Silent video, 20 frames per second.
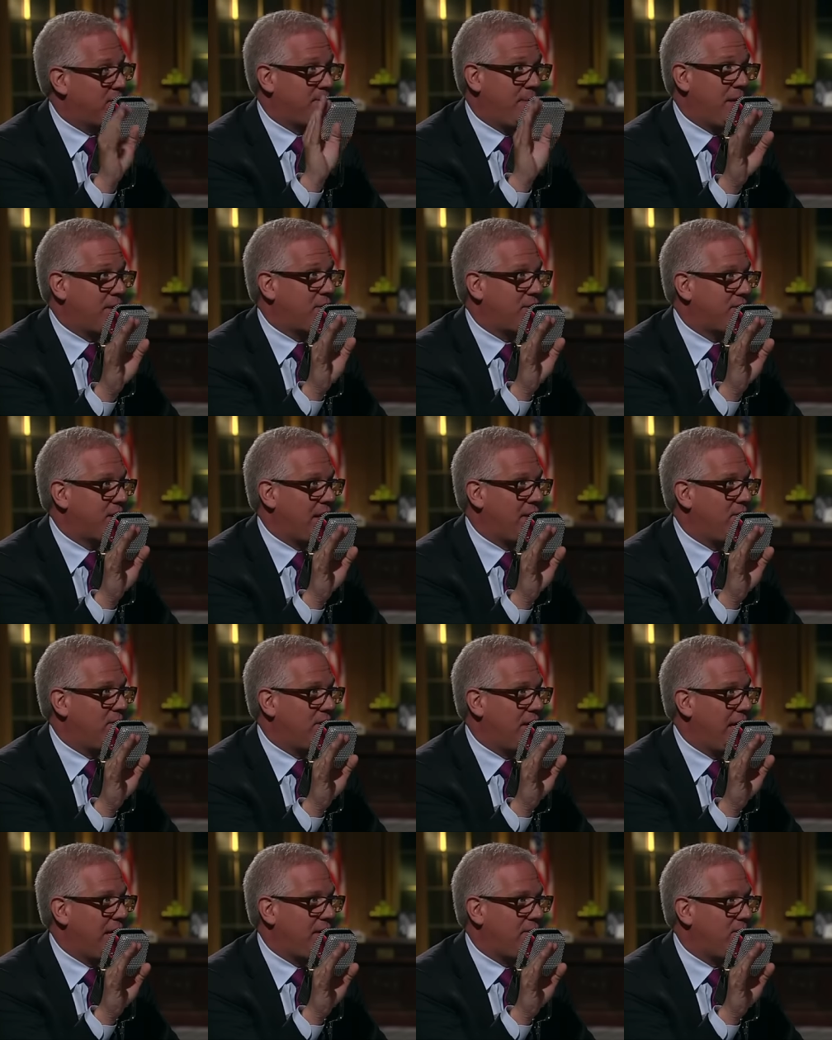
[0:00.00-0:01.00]
as much as I
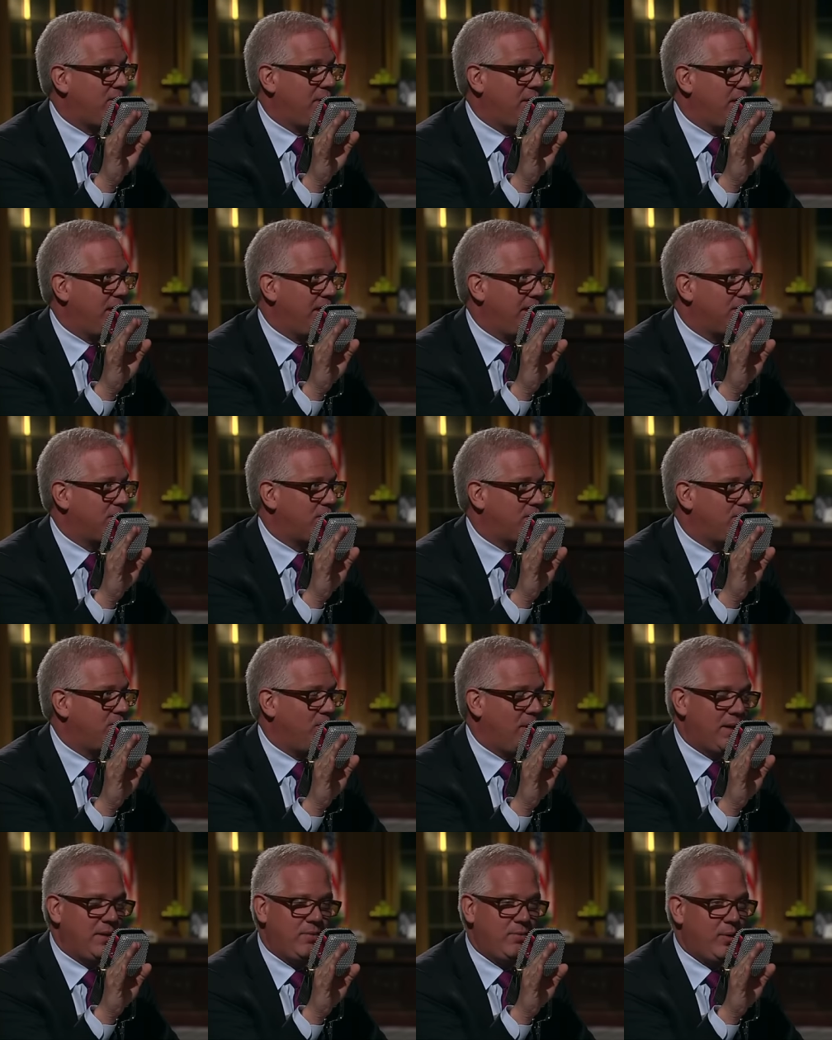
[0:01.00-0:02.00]
don't like his
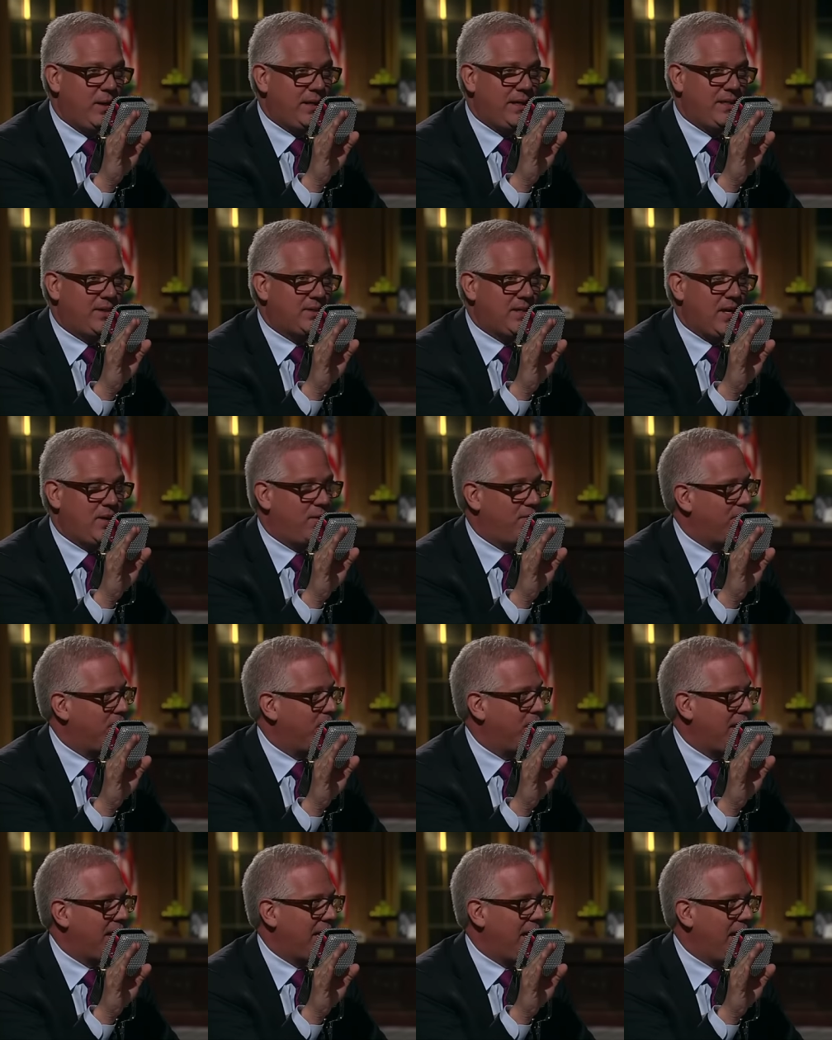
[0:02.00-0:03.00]
what what he said over
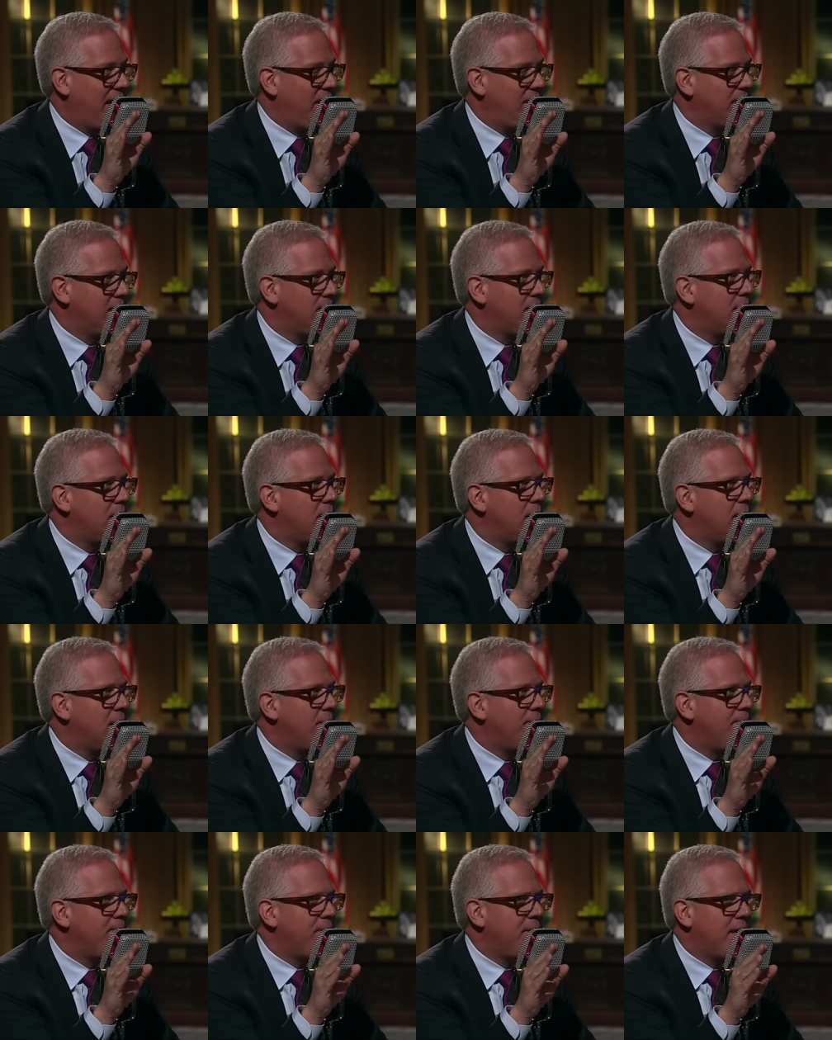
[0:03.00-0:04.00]
the weekend, you don't
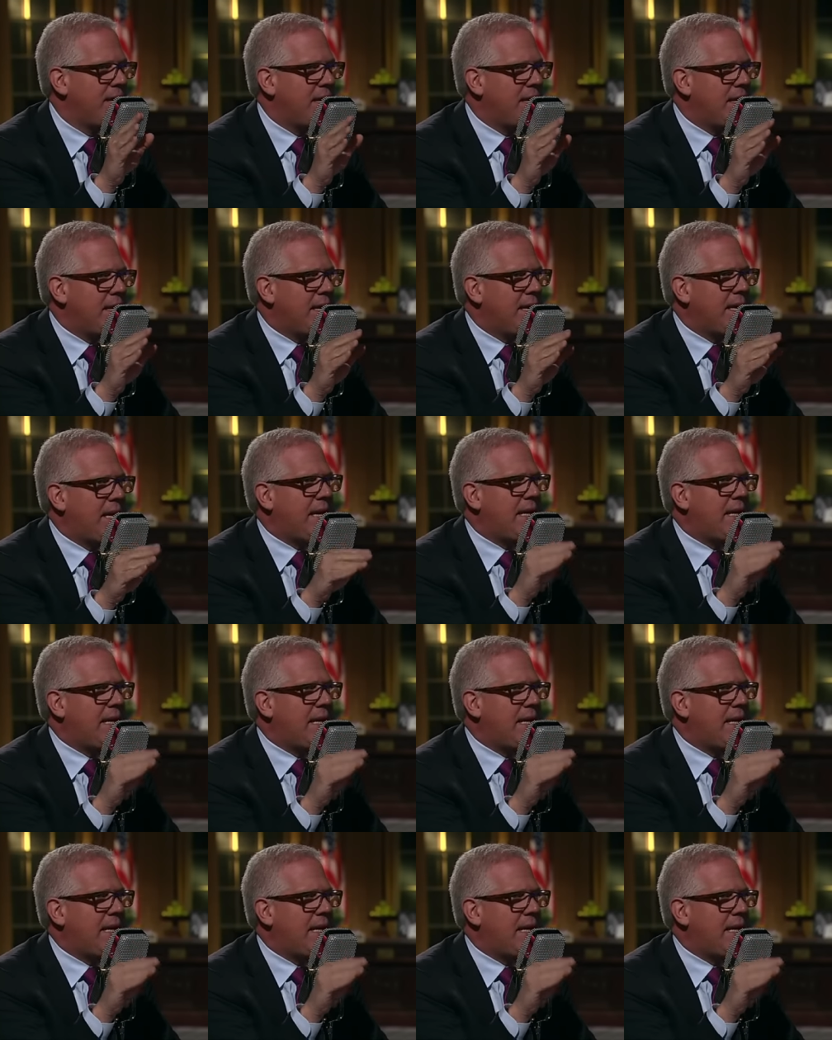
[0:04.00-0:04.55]
want your eyes pecked out.